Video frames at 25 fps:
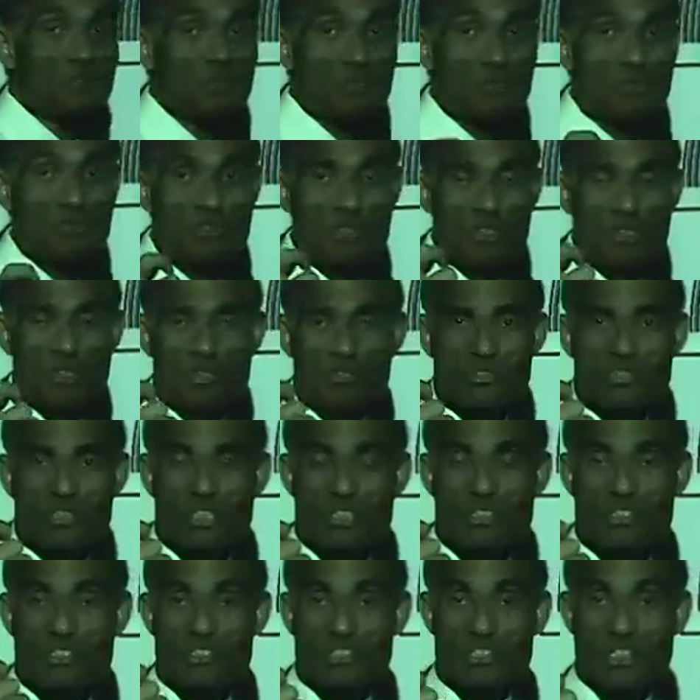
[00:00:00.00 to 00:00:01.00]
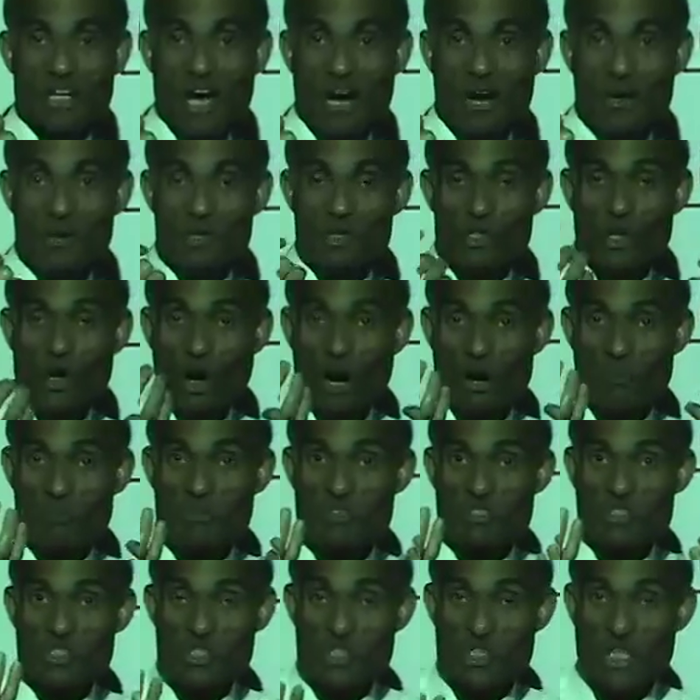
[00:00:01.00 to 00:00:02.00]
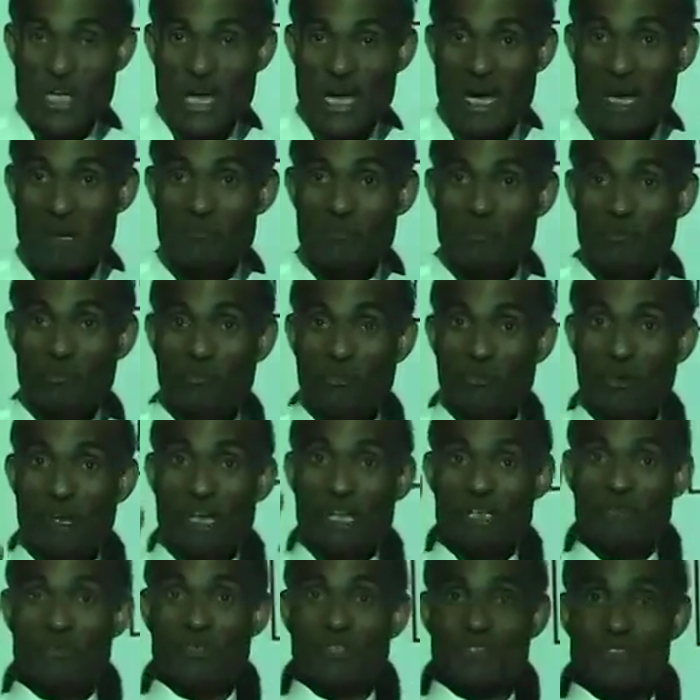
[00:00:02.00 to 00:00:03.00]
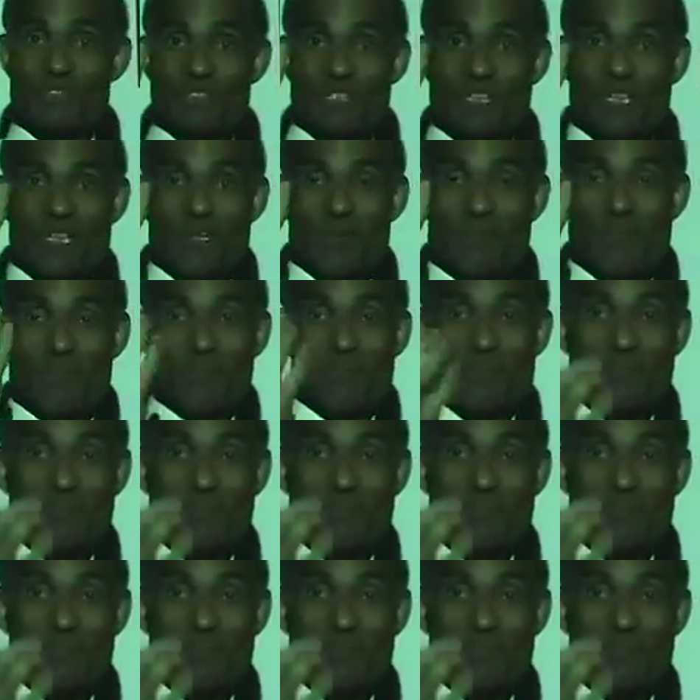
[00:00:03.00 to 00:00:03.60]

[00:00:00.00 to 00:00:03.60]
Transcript: producing sound of the same frequency,